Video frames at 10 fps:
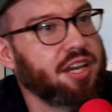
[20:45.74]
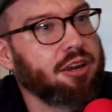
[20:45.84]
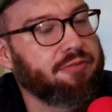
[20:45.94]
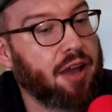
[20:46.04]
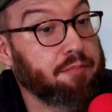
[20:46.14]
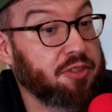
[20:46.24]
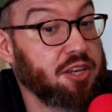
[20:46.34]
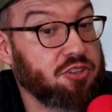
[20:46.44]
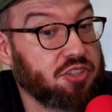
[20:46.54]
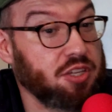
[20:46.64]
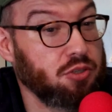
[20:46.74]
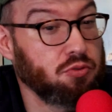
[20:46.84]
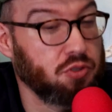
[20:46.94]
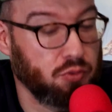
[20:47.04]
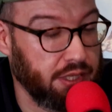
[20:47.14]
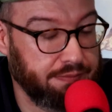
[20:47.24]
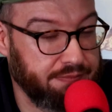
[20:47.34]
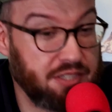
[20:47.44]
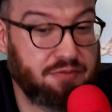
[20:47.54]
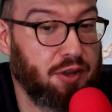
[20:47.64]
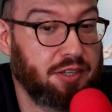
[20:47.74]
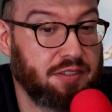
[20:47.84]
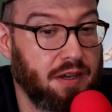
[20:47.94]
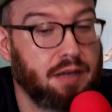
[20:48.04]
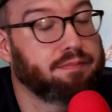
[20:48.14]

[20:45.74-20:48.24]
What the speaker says: terrifying, but then you just get used to it. It's fucked up.